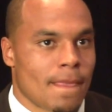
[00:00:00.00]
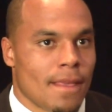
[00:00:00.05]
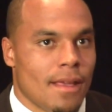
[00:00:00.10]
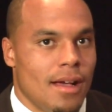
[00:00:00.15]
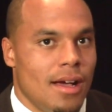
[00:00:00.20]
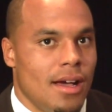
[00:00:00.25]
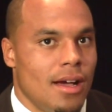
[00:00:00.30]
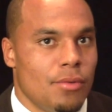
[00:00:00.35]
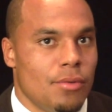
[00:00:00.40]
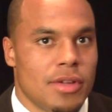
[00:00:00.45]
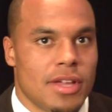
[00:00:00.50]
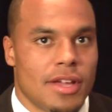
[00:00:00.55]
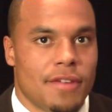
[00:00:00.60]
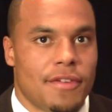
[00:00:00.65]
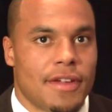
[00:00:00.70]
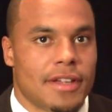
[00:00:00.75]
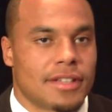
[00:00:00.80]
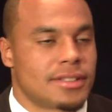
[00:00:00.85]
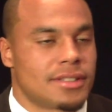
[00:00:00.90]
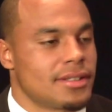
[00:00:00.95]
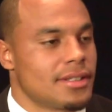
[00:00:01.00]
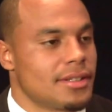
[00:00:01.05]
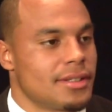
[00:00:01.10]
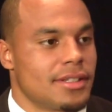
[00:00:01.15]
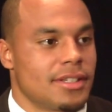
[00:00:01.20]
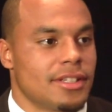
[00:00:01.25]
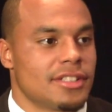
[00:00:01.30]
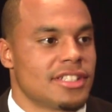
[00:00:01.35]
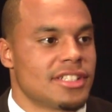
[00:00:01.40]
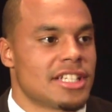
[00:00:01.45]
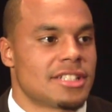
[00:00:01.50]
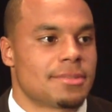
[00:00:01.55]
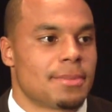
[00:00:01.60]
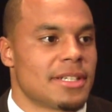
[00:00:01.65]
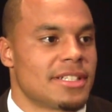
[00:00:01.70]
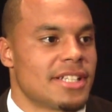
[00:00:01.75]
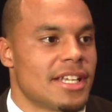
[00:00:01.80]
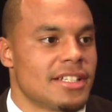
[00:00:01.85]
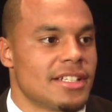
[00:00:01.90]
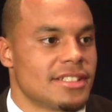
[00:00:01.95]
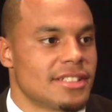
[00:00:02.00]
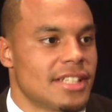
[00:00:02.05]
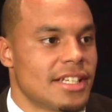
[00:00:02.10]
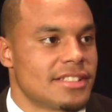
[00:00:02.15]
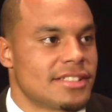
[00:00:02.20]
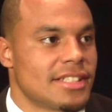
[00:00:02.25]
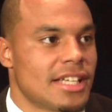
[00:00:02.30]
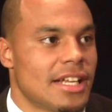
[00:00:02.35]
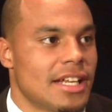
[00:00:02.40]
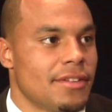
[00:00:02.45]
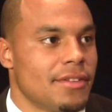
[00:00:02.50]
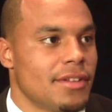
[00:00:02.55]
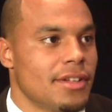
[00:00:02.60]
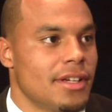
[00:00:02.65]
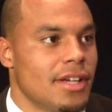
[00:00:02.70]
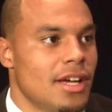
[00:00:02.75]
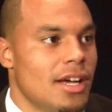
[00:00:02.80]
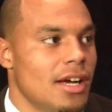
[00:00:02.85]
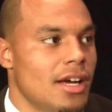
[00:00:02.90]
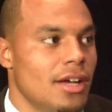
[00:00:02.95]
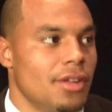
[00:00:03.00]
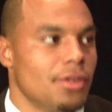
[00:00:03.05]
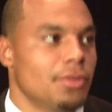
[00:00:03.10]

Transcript: Uh, we have ex- there's expectations outside of the uh,